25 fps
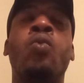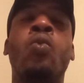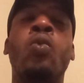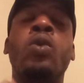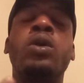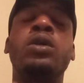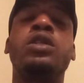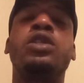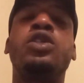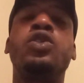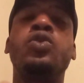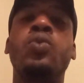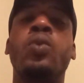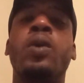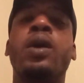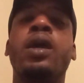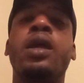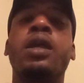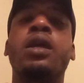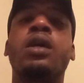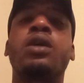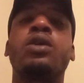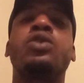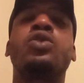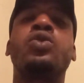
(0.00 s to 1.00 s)
once you
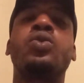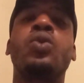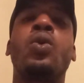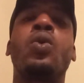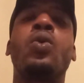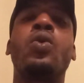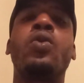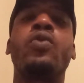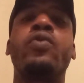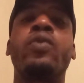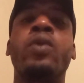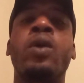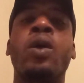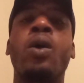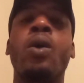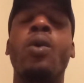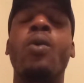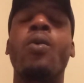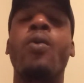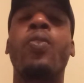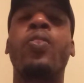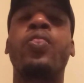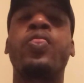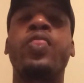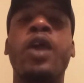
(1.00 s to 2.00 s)
ain't in control of your
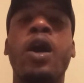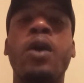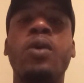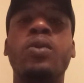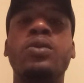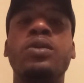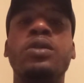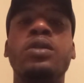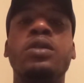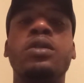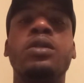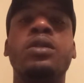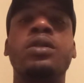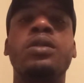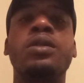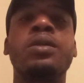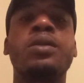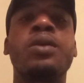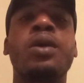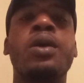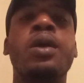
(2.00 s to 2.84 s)
own thoughts,